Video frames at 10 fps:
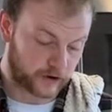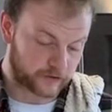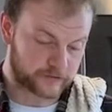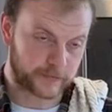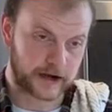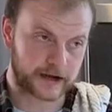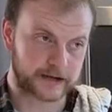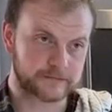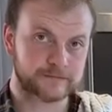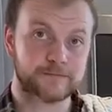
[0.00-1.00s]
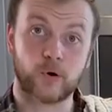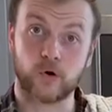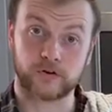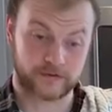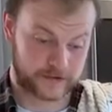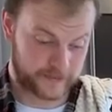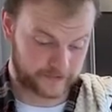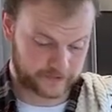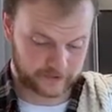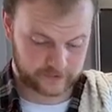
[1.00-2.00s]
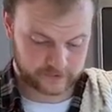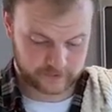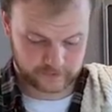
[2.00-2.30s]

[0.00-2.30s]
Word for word: of my port in this case.